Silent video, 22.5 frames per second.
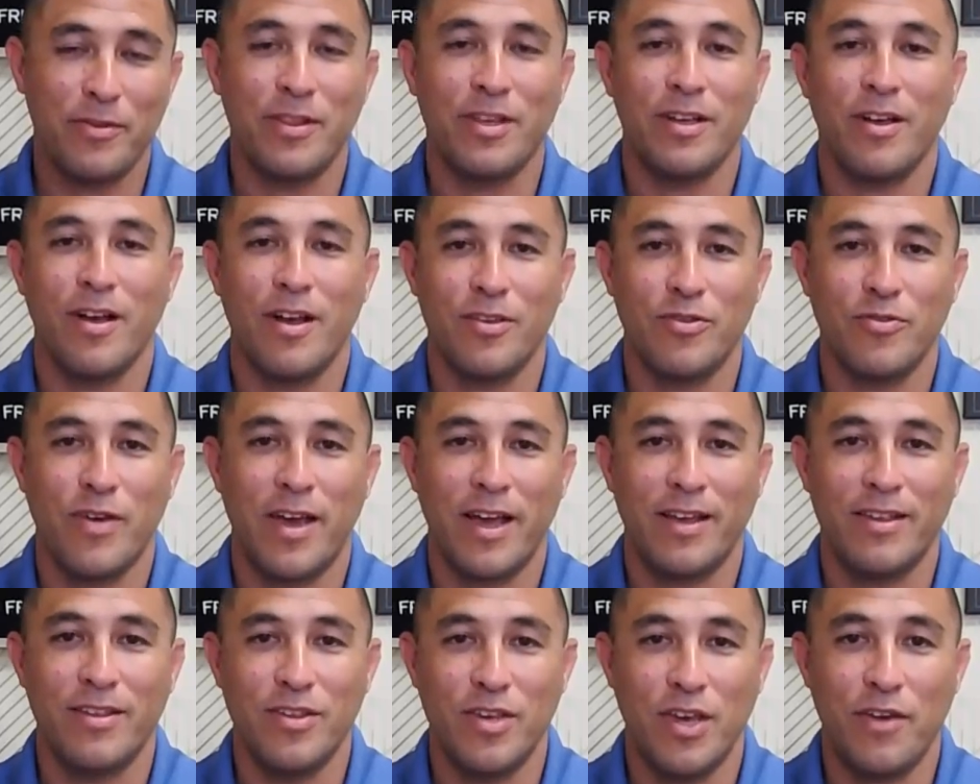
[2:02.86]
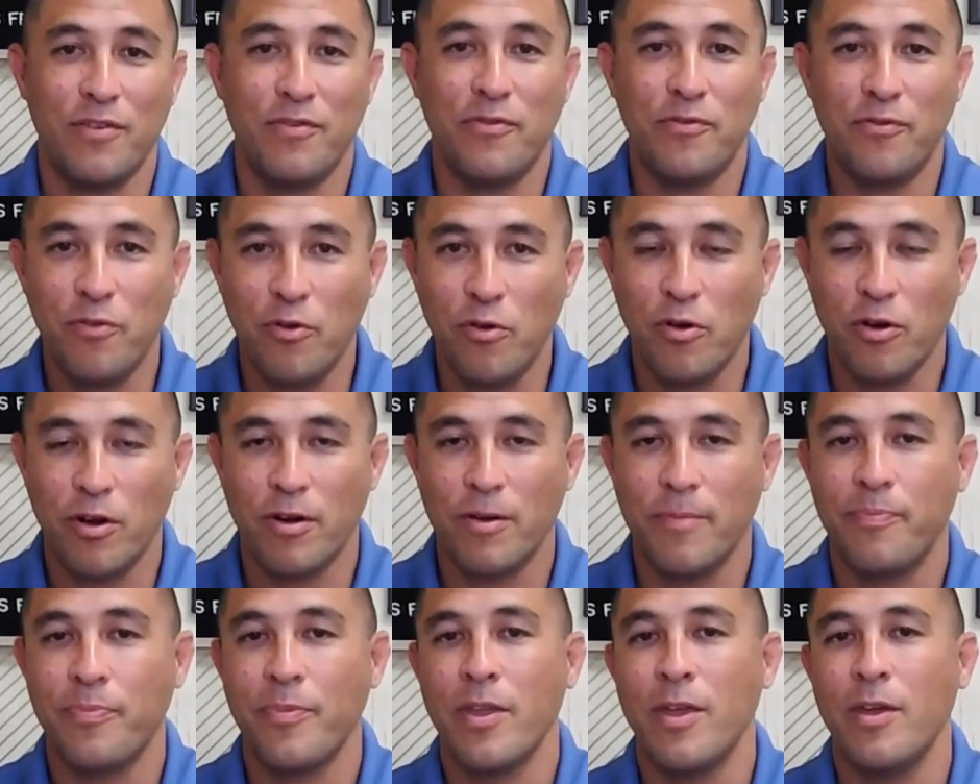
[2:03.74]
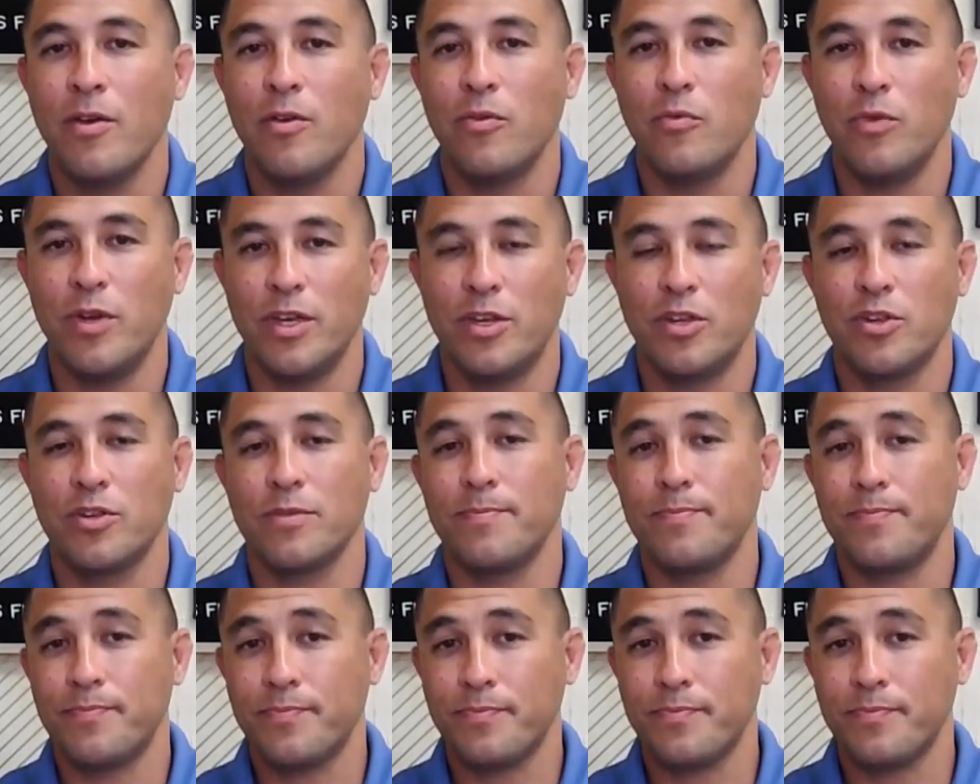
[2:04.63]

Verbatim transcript: in the contract j4 which